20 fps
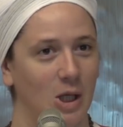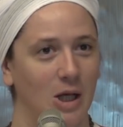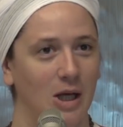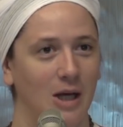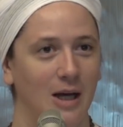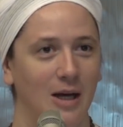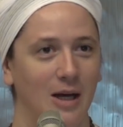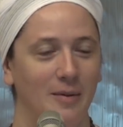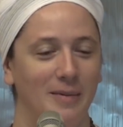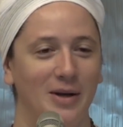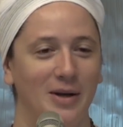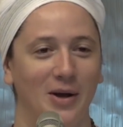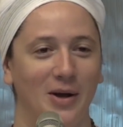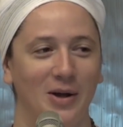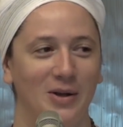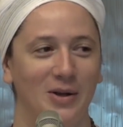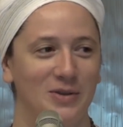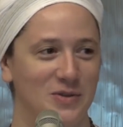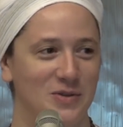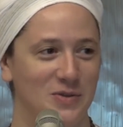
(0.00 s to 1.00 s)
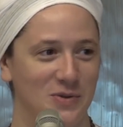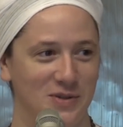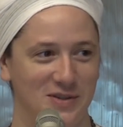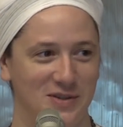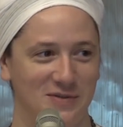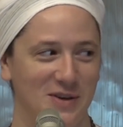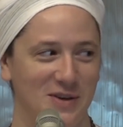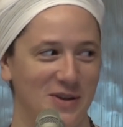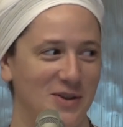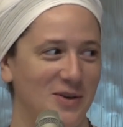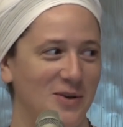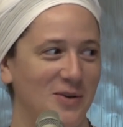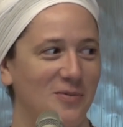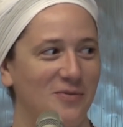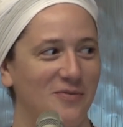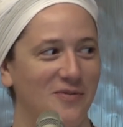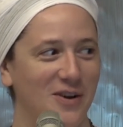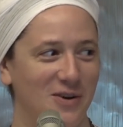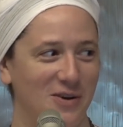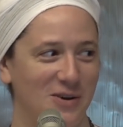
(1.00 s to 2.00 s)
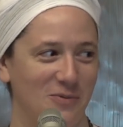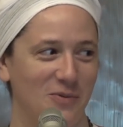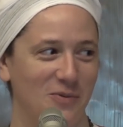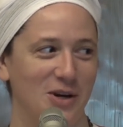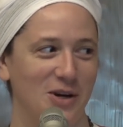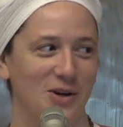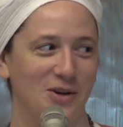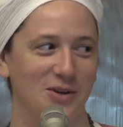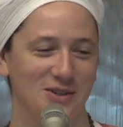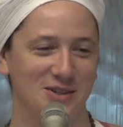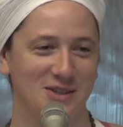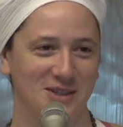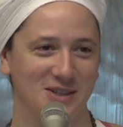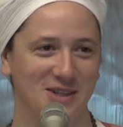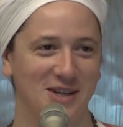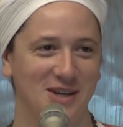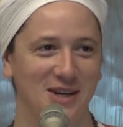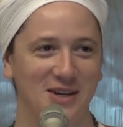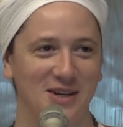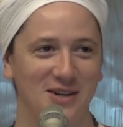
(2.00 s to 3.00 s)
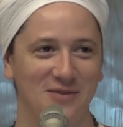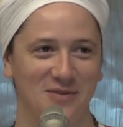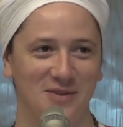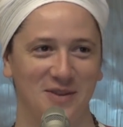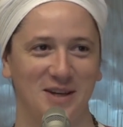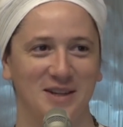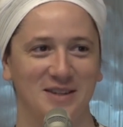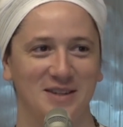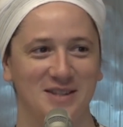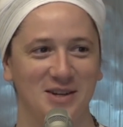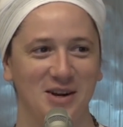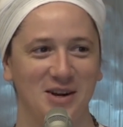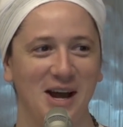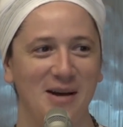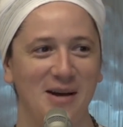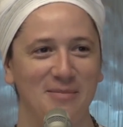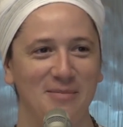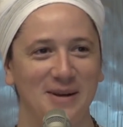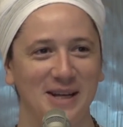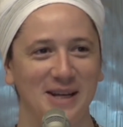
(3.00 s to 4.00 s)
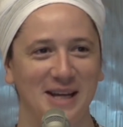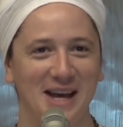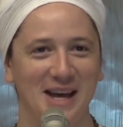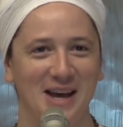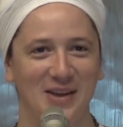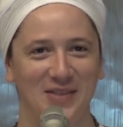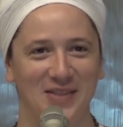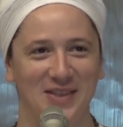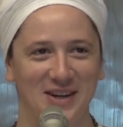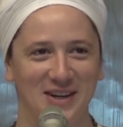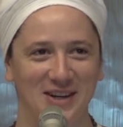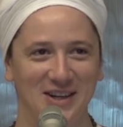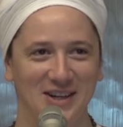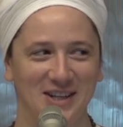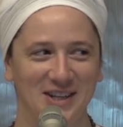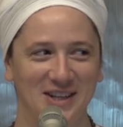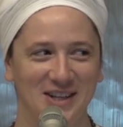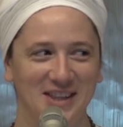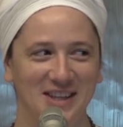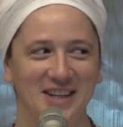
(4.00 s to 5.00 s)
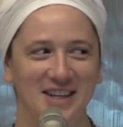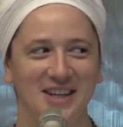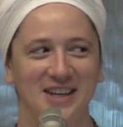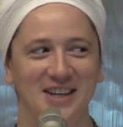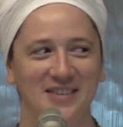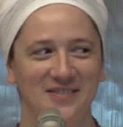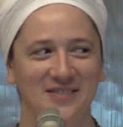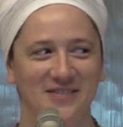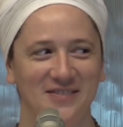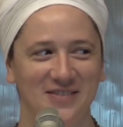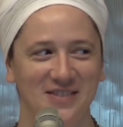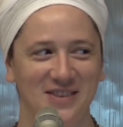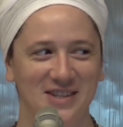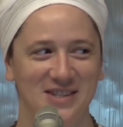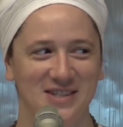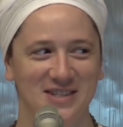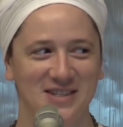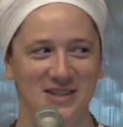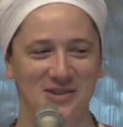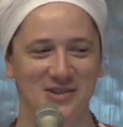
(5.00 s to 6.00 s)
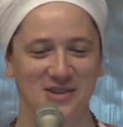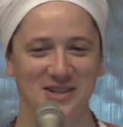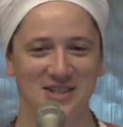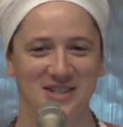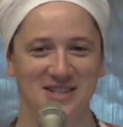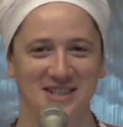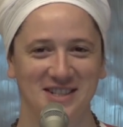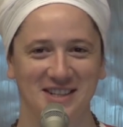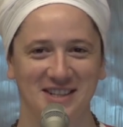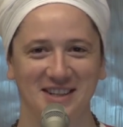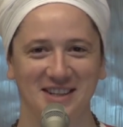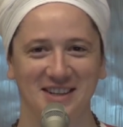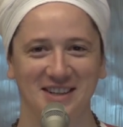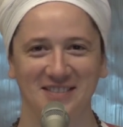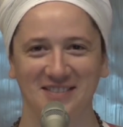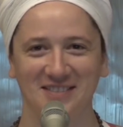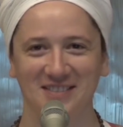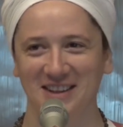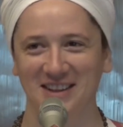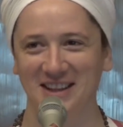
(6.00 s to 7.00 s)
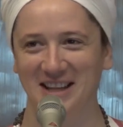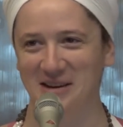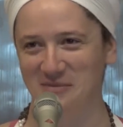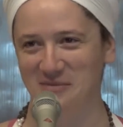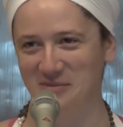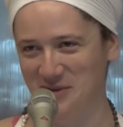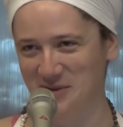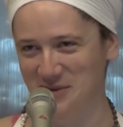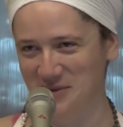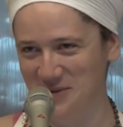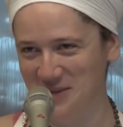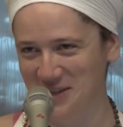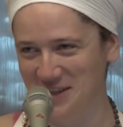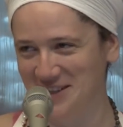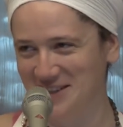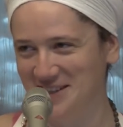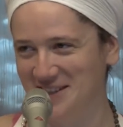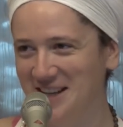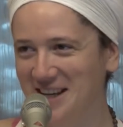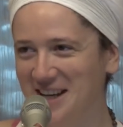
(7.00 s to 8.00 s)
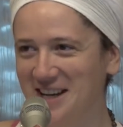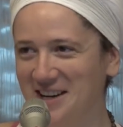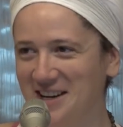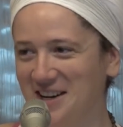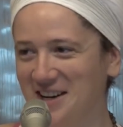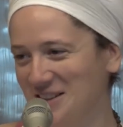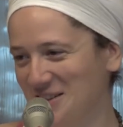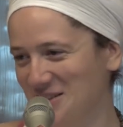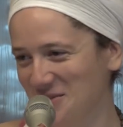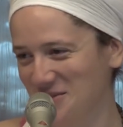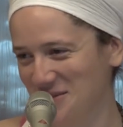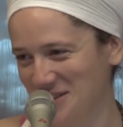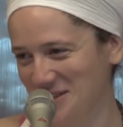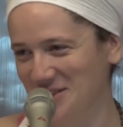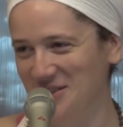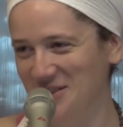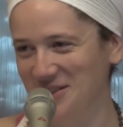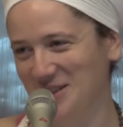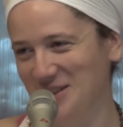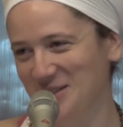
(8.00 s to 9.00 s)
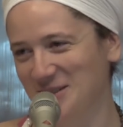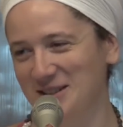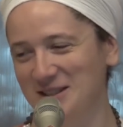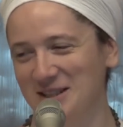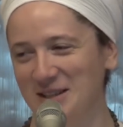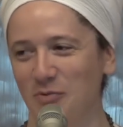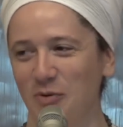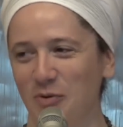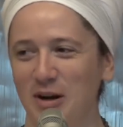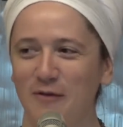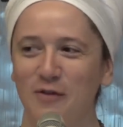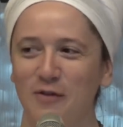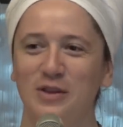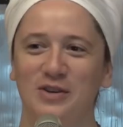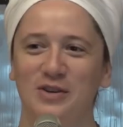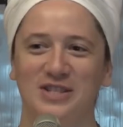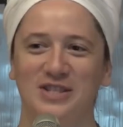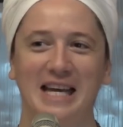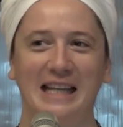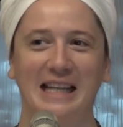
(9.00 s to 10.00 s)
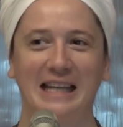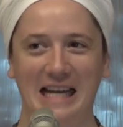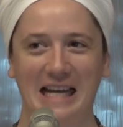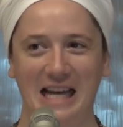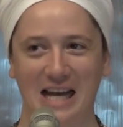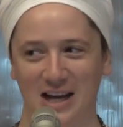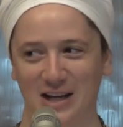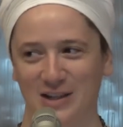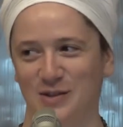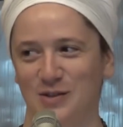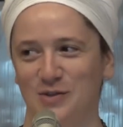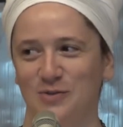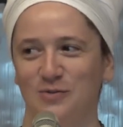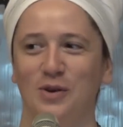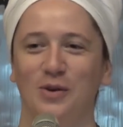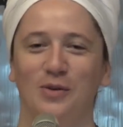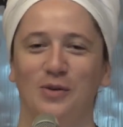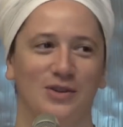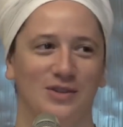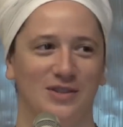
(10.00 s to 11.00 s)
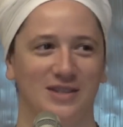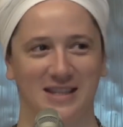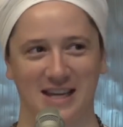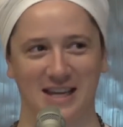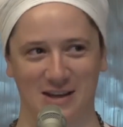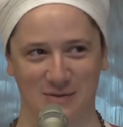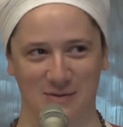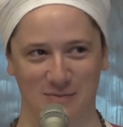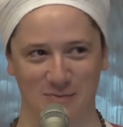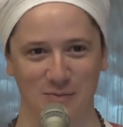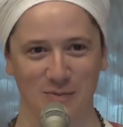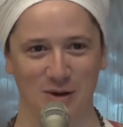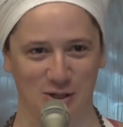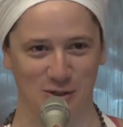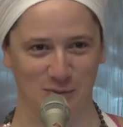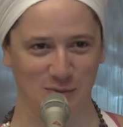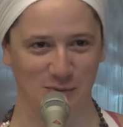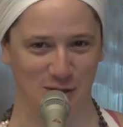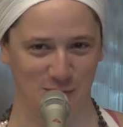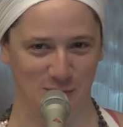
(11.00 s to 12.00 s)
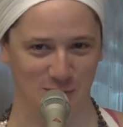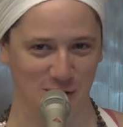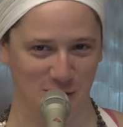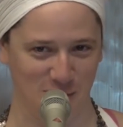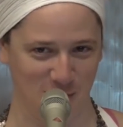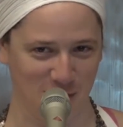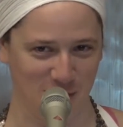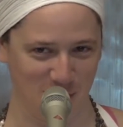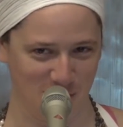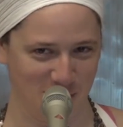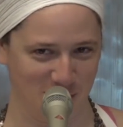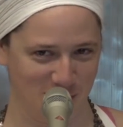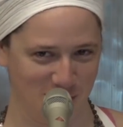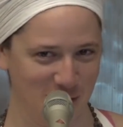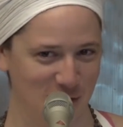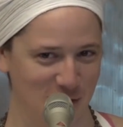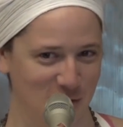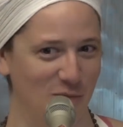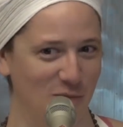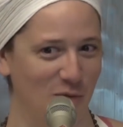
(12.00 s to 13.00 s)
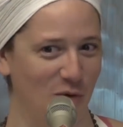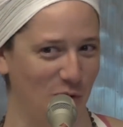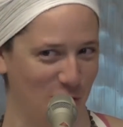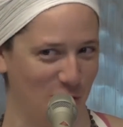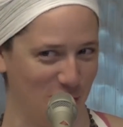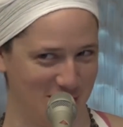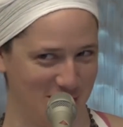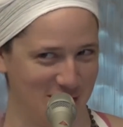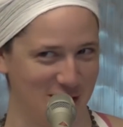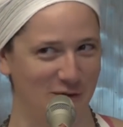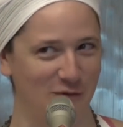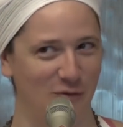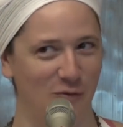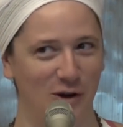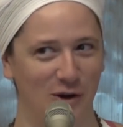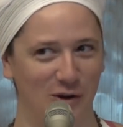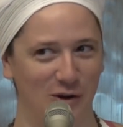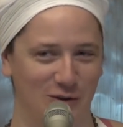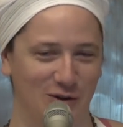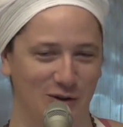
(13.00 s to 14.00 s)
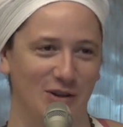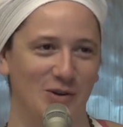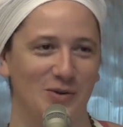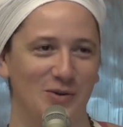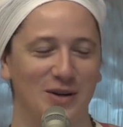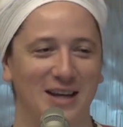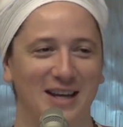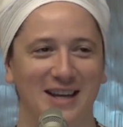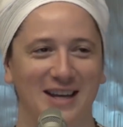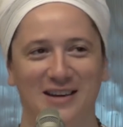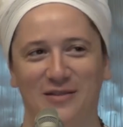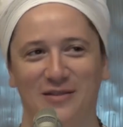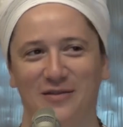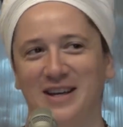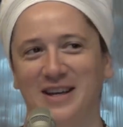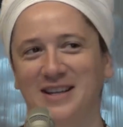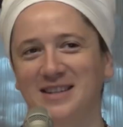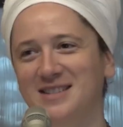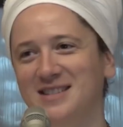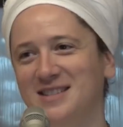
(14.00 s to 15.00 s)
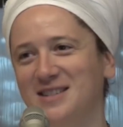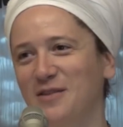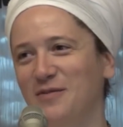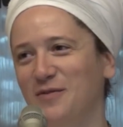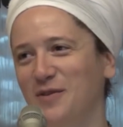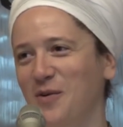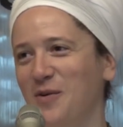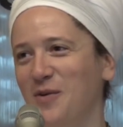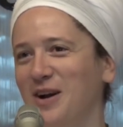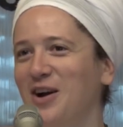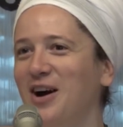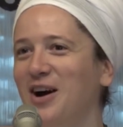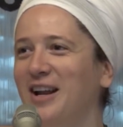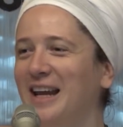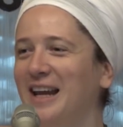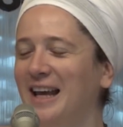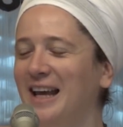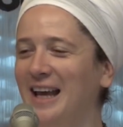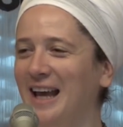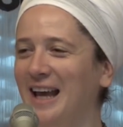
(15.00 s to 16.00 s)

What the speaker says: And all sorts of other very weird kind of things that are happening out there in the secret laboratories, and not so secret. This is whatever they're telling us, that's like much more kind of weird cloning and advanced stuff going on.